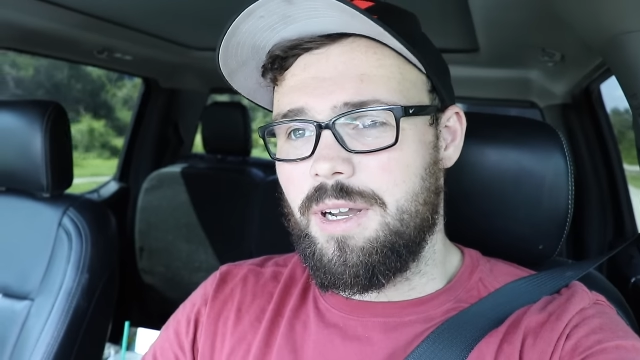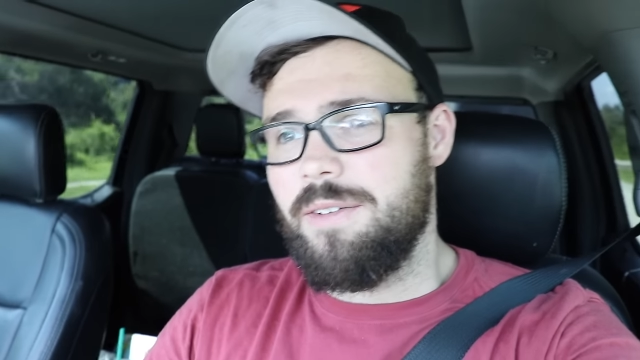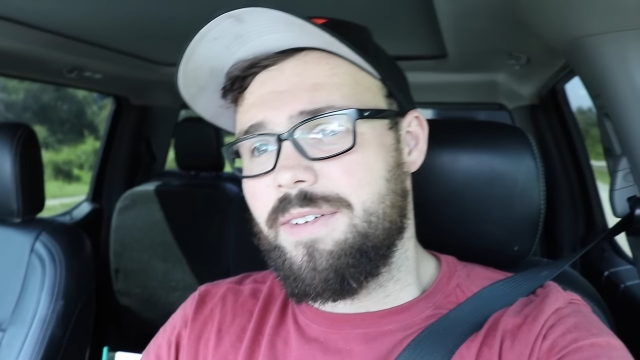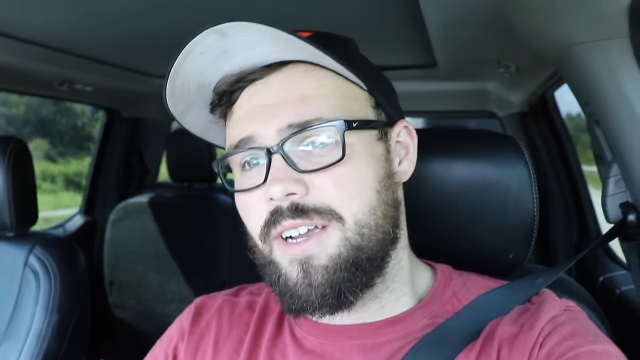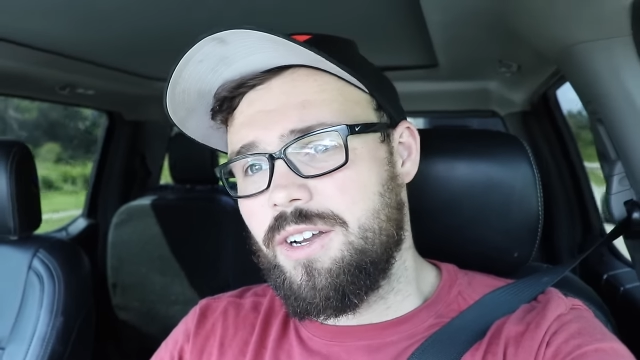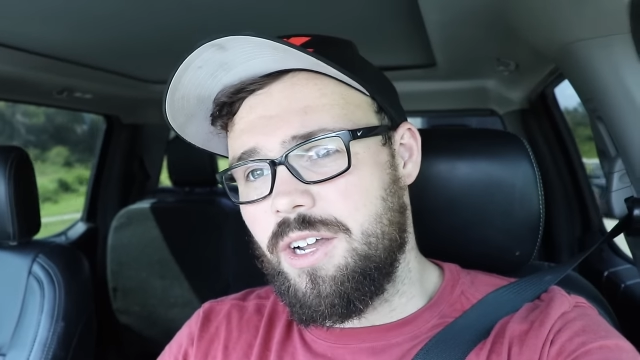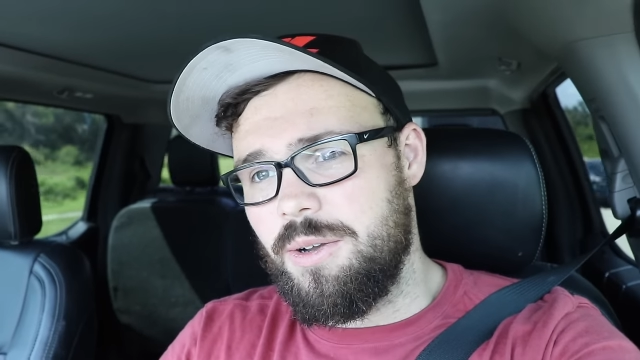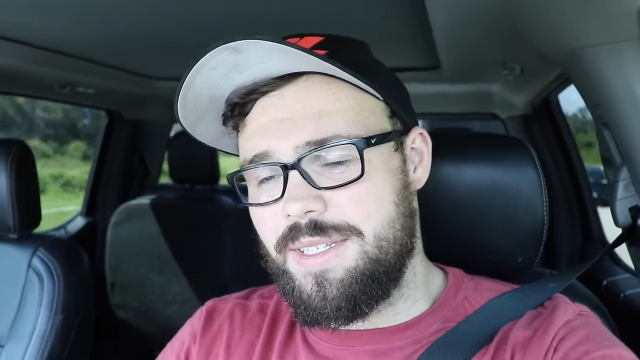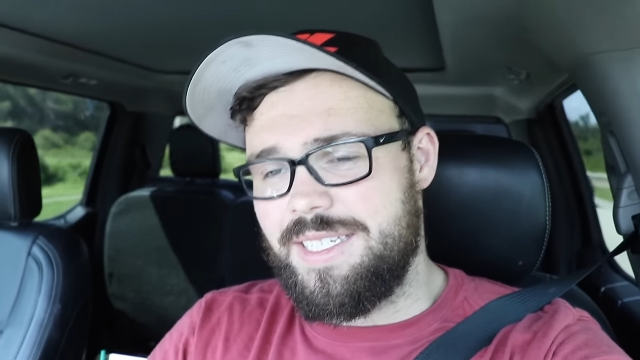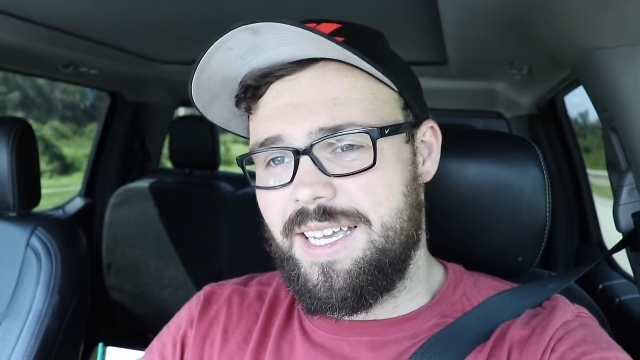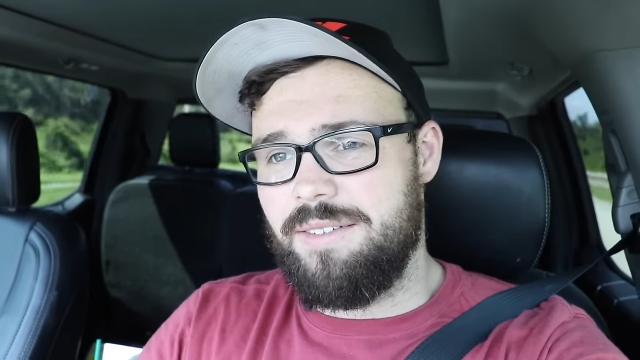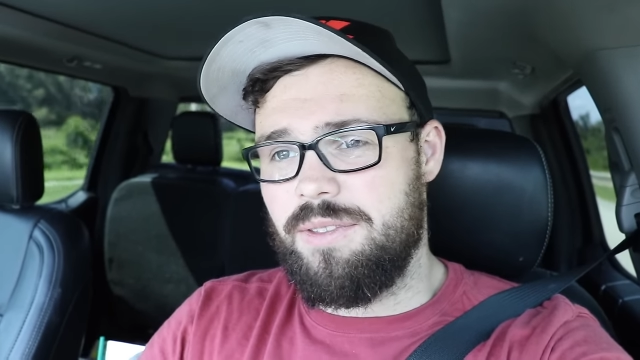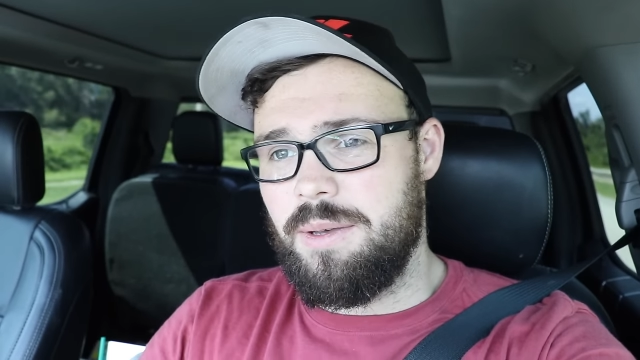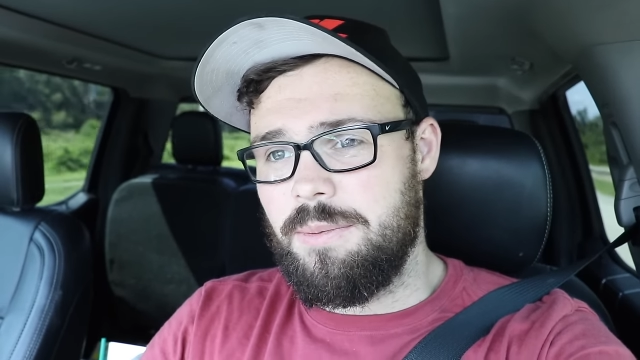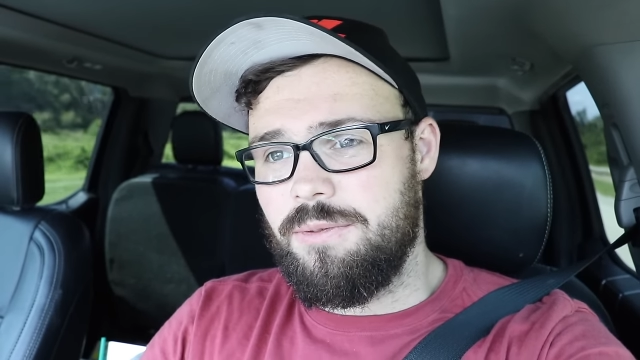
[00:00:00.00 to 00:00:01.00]
but I figured I would
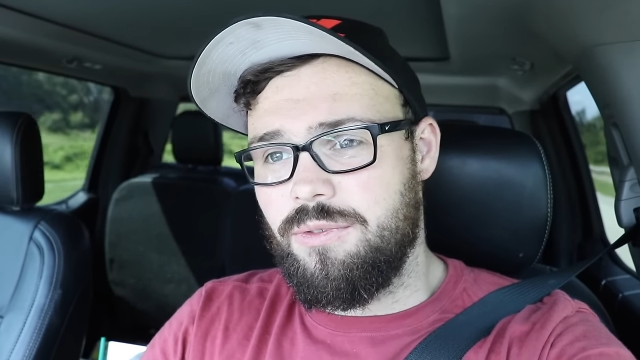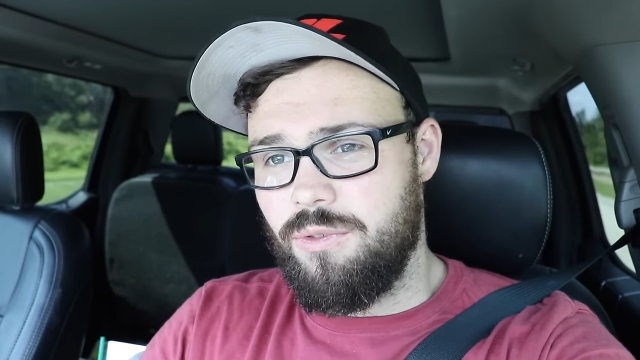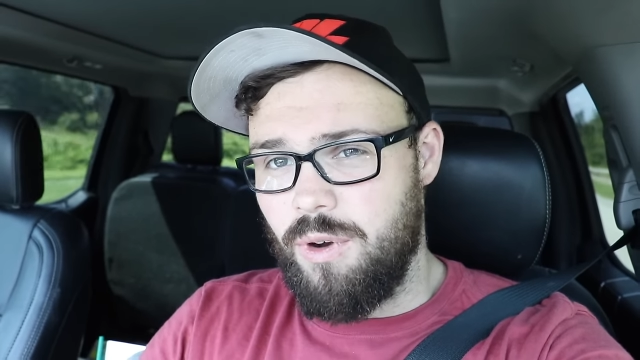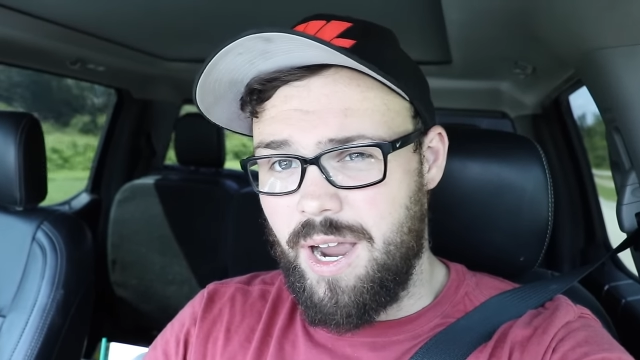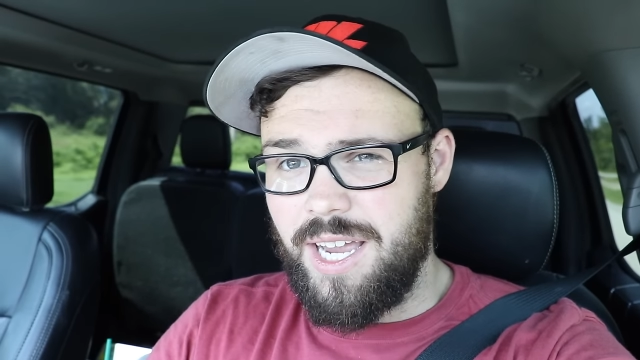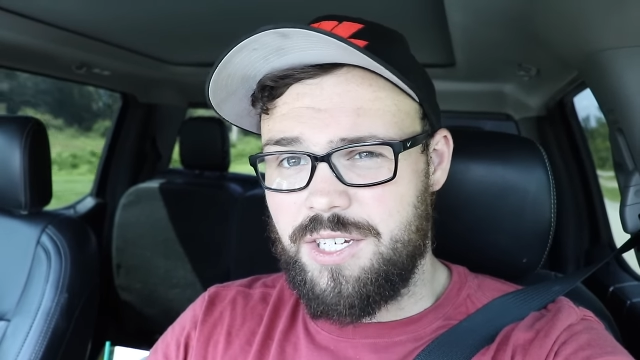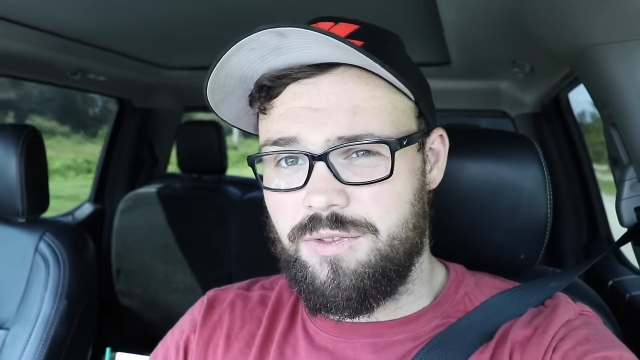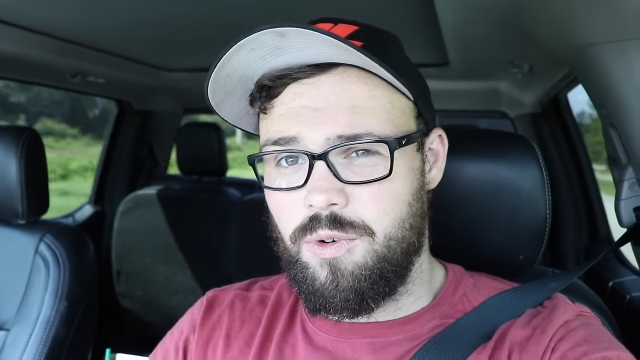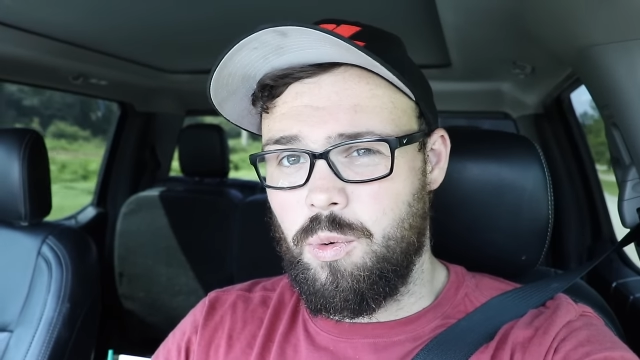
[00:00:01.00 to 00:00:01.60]
save them fresh